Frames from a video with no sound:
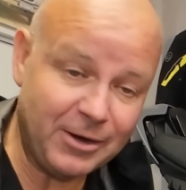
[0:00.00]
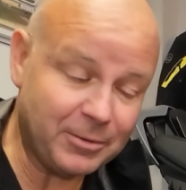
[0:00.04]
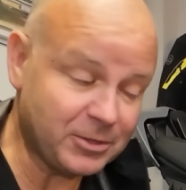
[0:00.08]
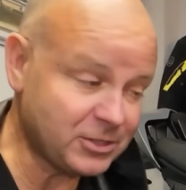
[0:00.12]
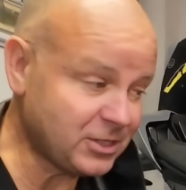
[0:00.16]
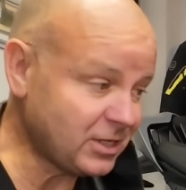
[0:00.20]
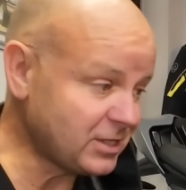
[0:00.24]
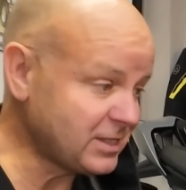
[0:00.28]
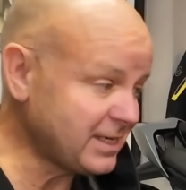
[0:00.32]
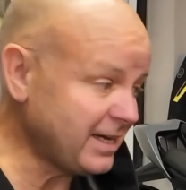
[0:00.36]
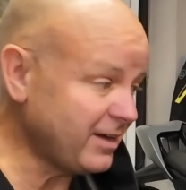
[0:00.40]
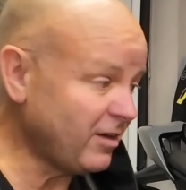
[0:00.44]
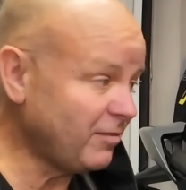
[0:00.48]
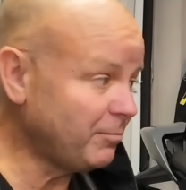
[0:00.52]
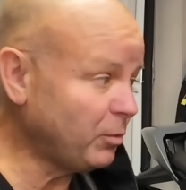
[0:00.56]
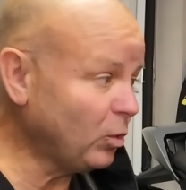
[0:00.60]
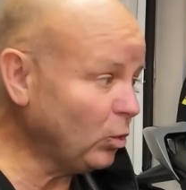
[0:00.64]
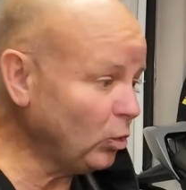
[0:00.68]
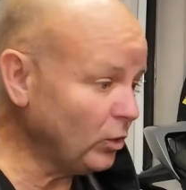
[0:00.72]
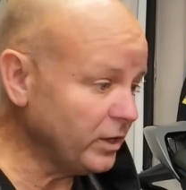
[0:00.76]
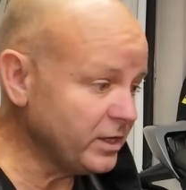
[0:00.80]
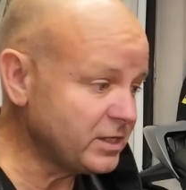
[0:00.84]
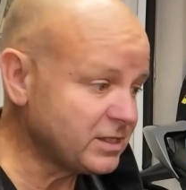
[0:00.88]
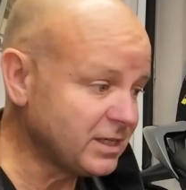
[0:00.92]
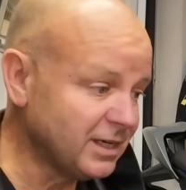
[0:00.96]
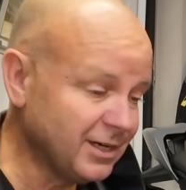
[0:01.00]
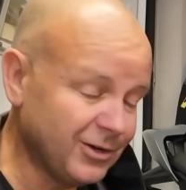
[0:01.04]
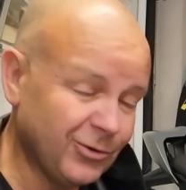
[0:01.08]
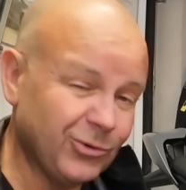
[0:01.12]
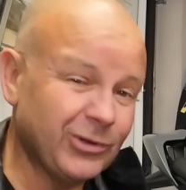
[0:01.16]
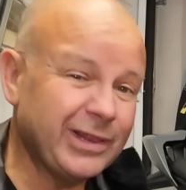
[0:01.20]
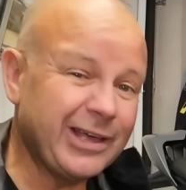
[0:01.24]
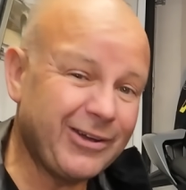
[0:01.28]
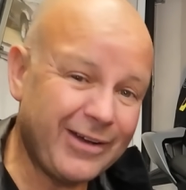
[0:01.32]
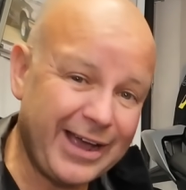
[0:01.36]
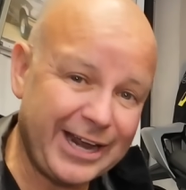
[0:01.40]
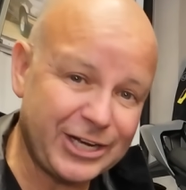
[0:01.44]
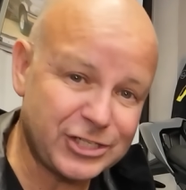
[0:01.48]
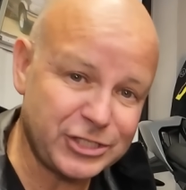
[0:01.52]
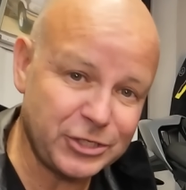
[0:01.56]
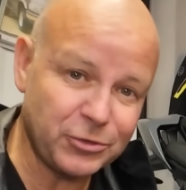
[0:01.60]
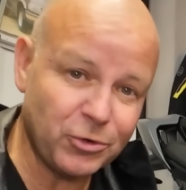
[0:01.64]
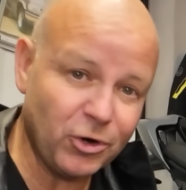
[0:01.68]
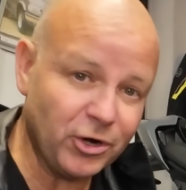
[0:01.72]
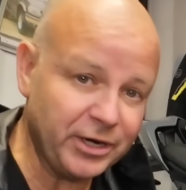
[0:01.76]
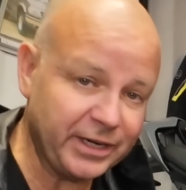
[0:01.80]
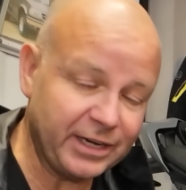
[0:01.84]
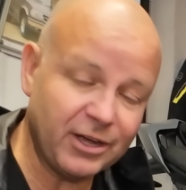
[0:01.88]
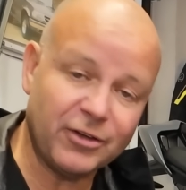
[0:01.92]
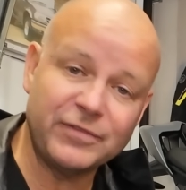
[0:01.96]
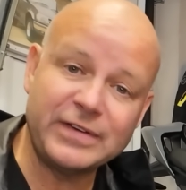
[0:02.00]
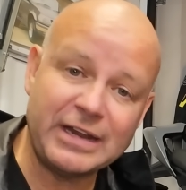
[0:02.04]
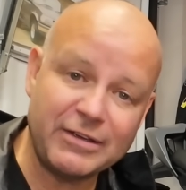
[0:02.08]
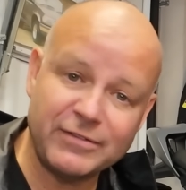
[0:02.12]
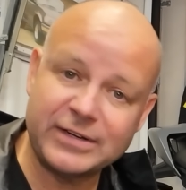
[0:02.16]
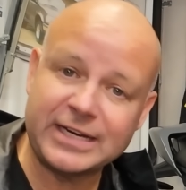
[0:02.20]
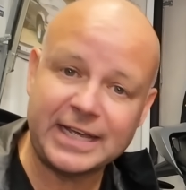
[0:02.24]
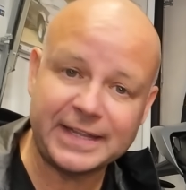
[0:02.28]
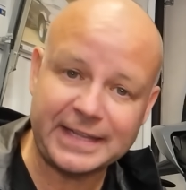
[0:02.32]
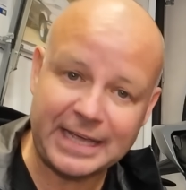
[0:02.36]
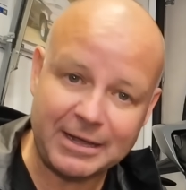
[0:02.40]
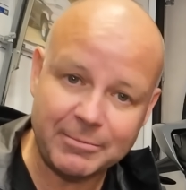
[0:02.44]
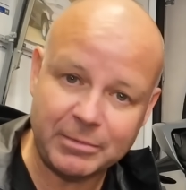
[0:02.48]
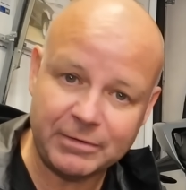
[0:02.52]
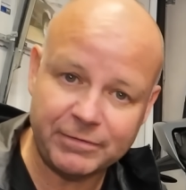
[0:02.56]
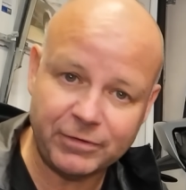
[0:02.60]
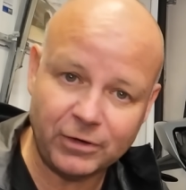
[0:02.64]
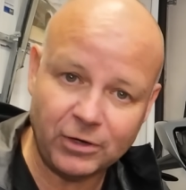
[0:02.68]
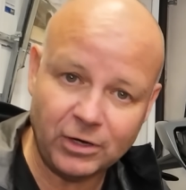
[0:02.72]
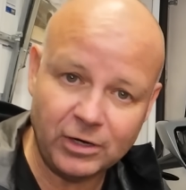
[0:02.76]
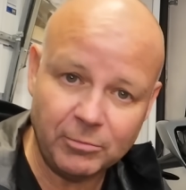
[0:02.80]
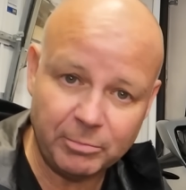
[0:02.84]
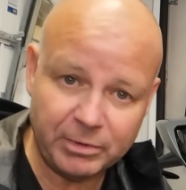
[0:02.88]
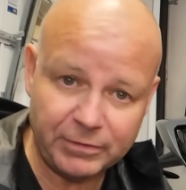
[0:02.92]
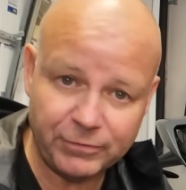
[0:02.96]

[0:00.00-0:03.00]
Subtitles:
As I say, I bought this without actually riding it. I've never done that before.